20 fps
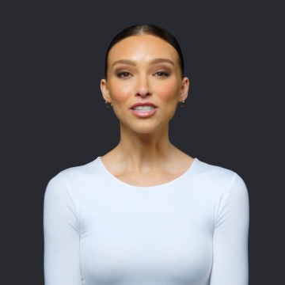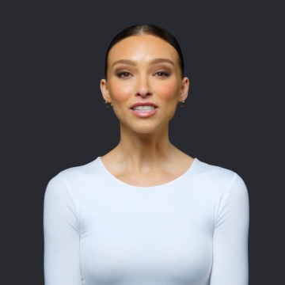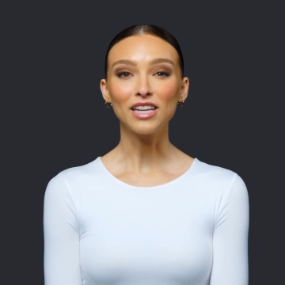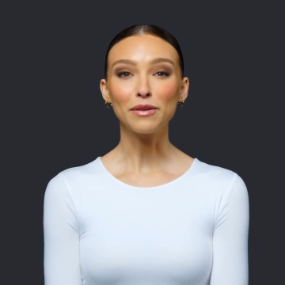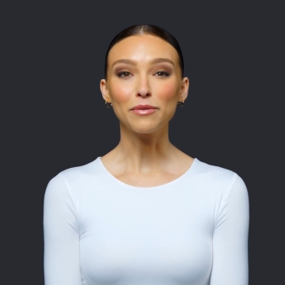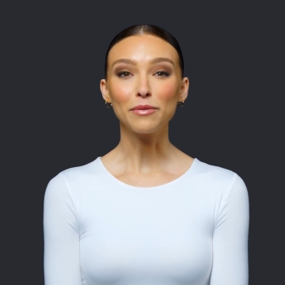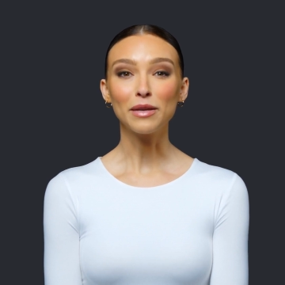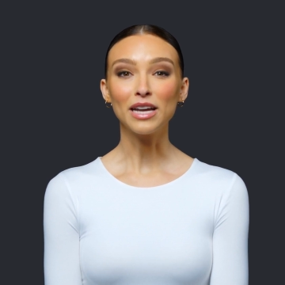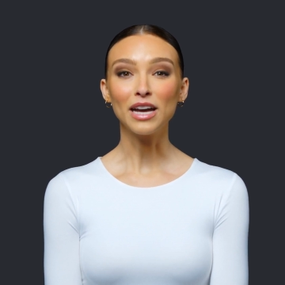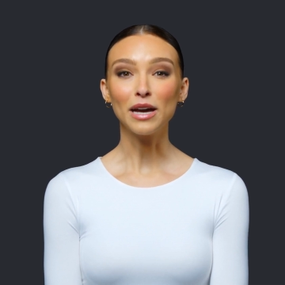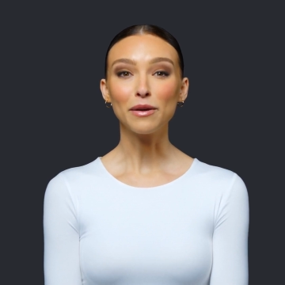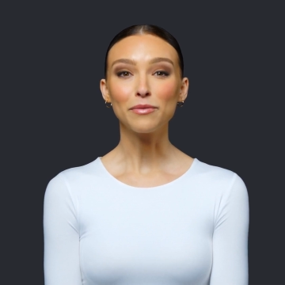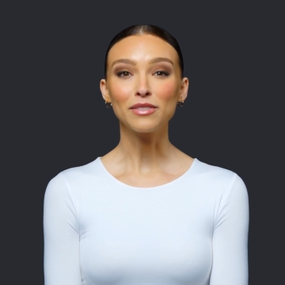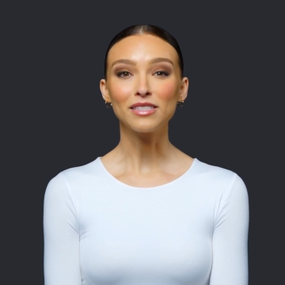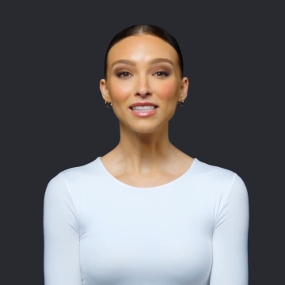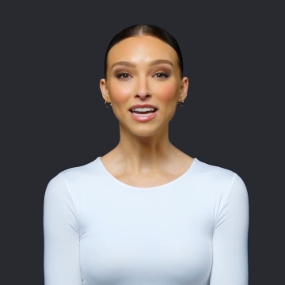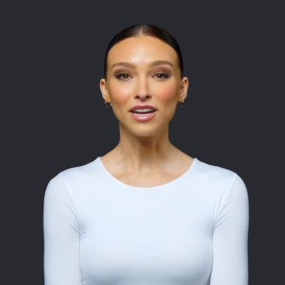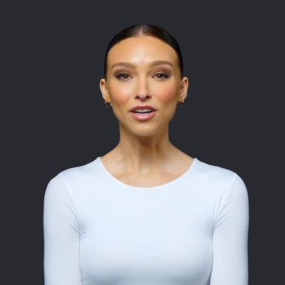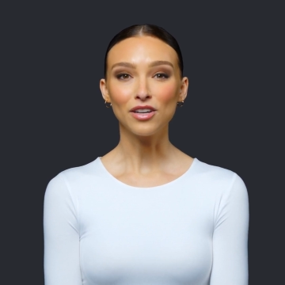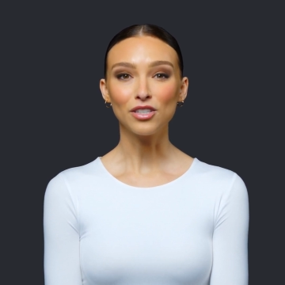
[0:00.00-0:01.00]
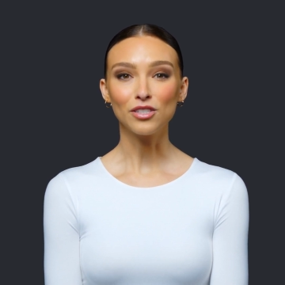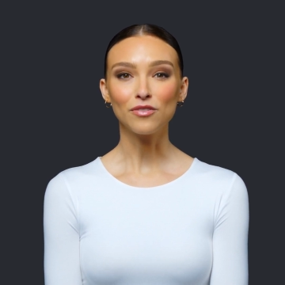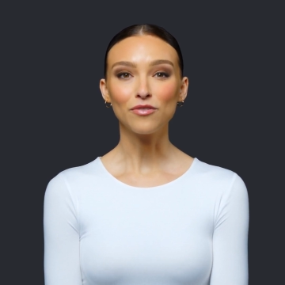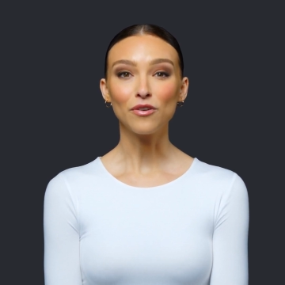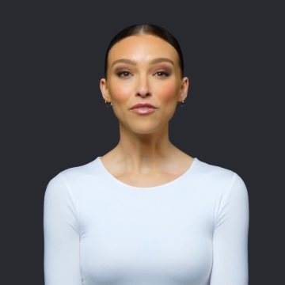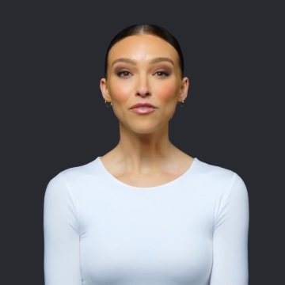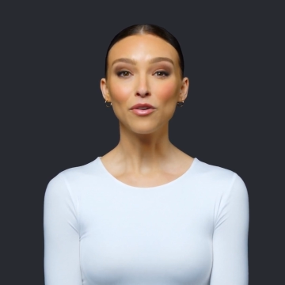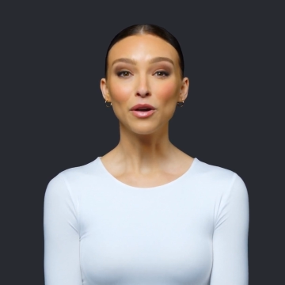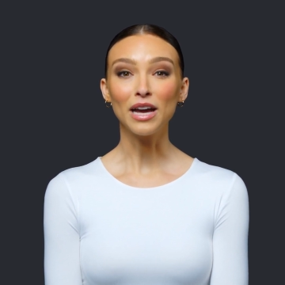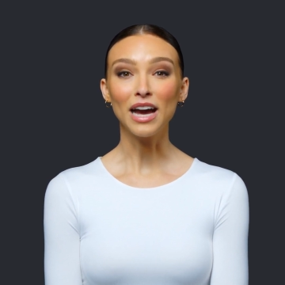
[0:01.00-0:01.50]
can become centers
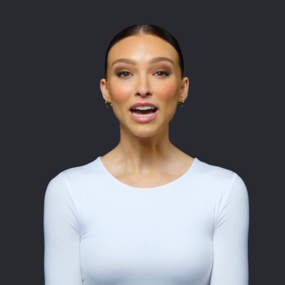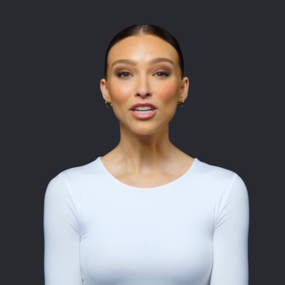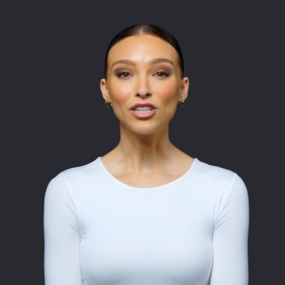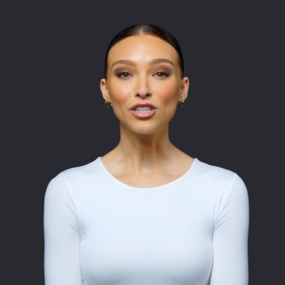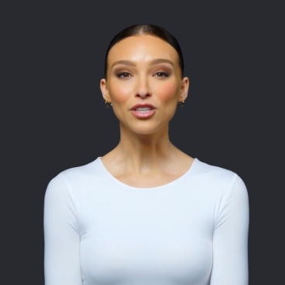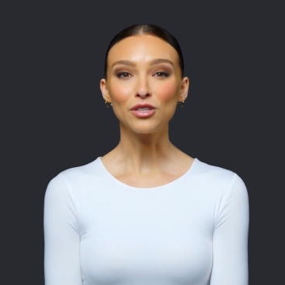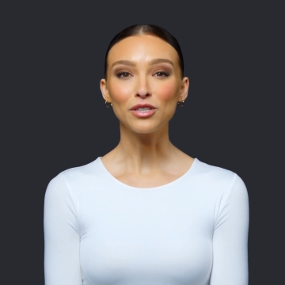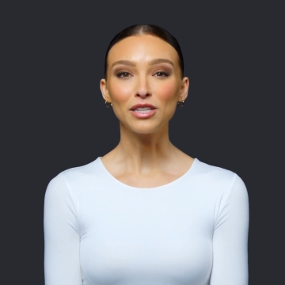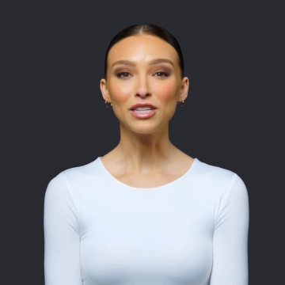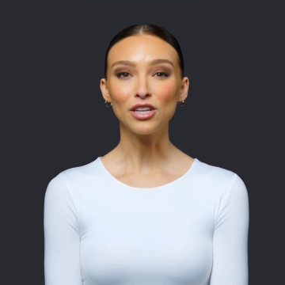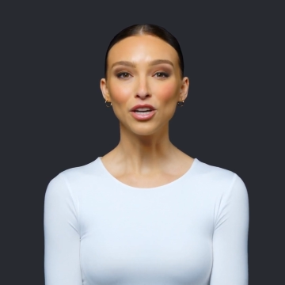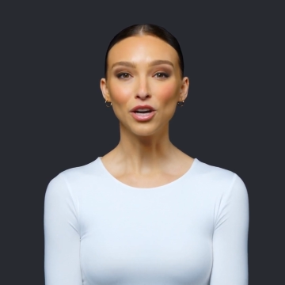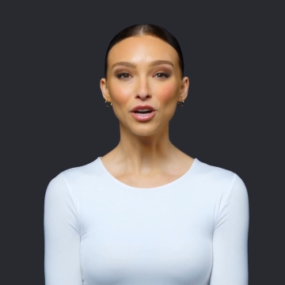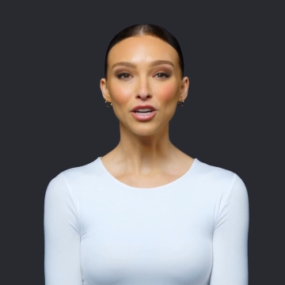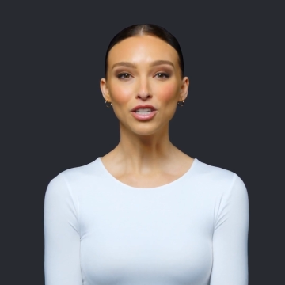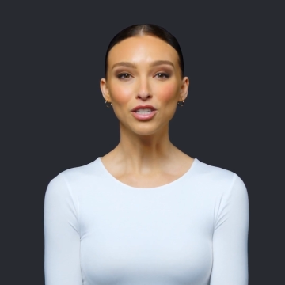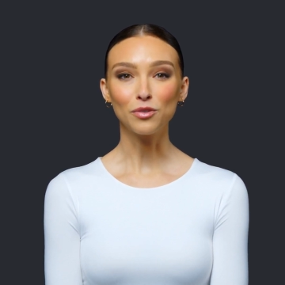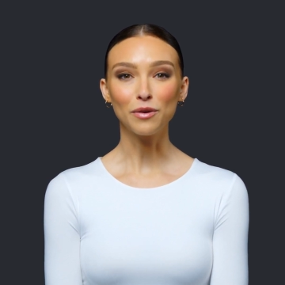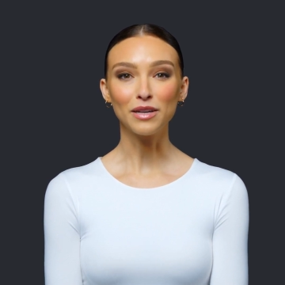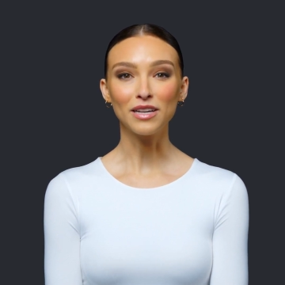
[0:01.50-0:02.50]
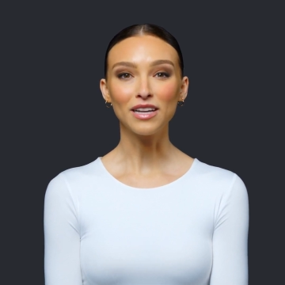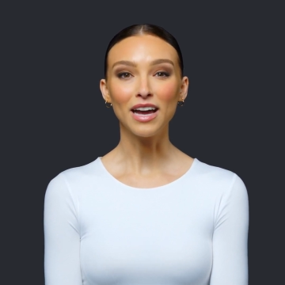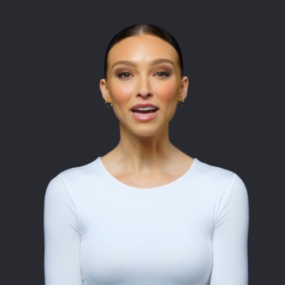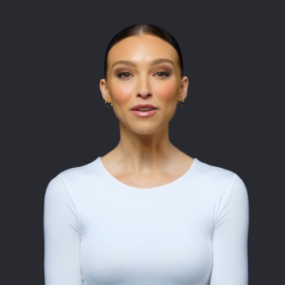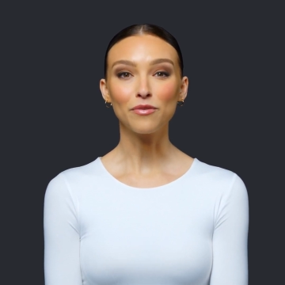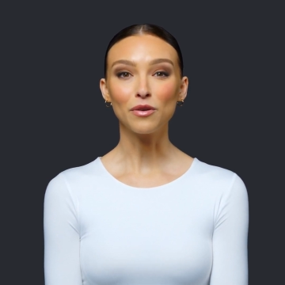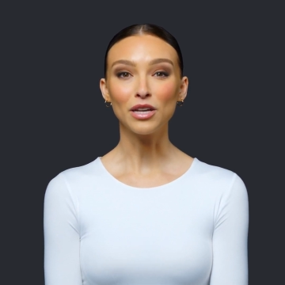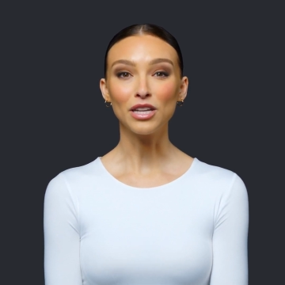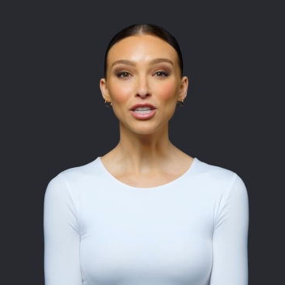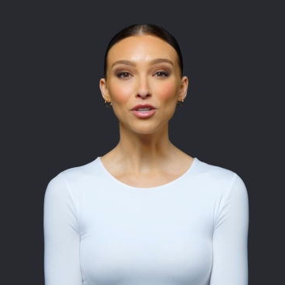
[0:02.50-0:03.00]
for vocational encouragement
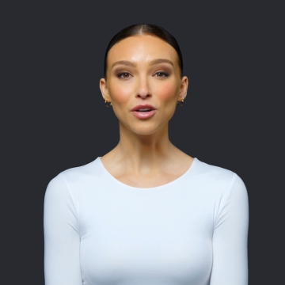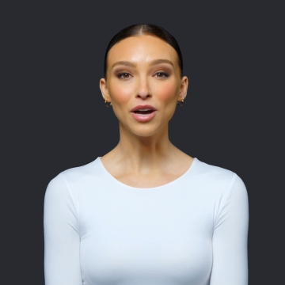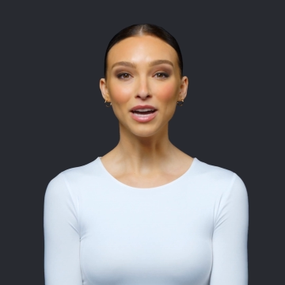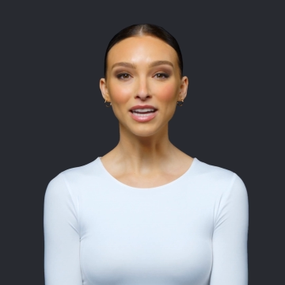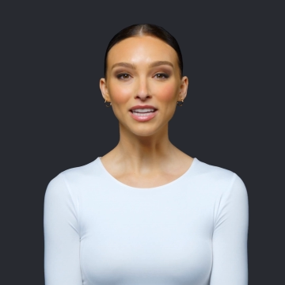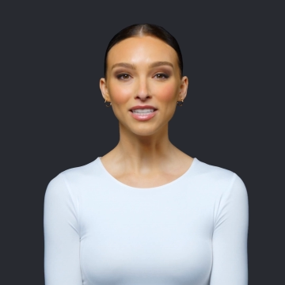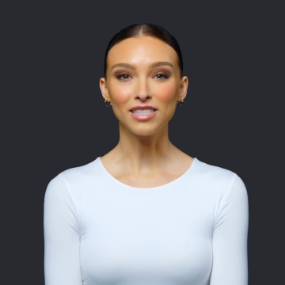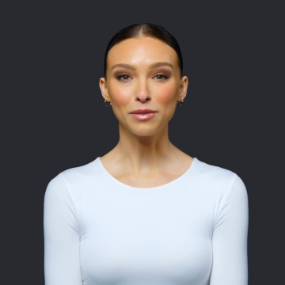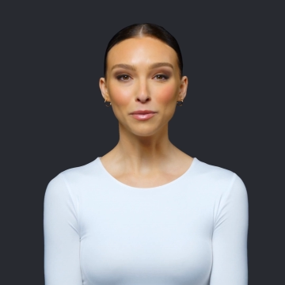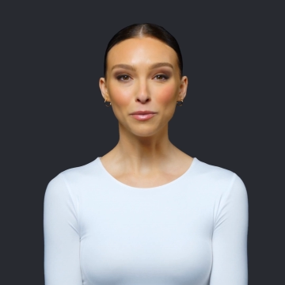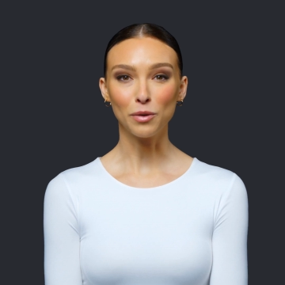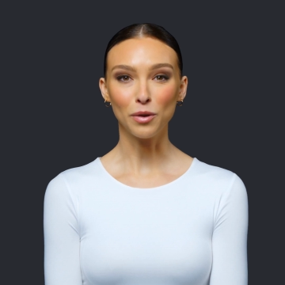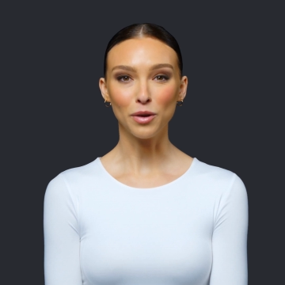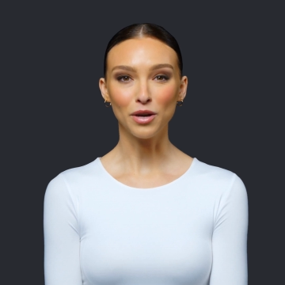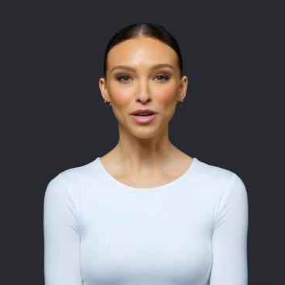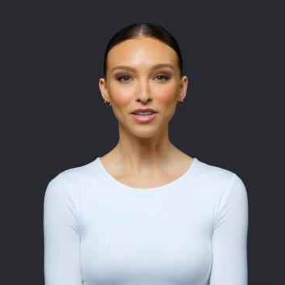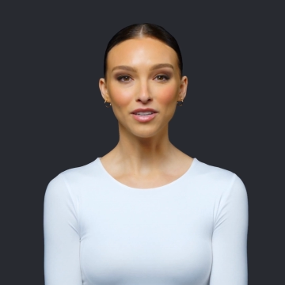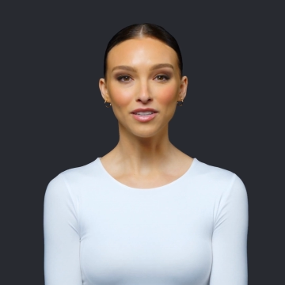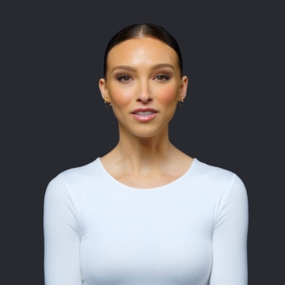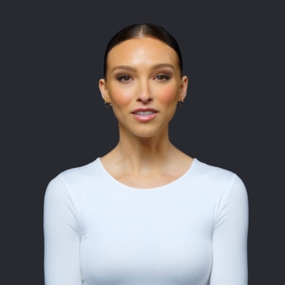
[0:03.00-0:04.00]
and retraining support,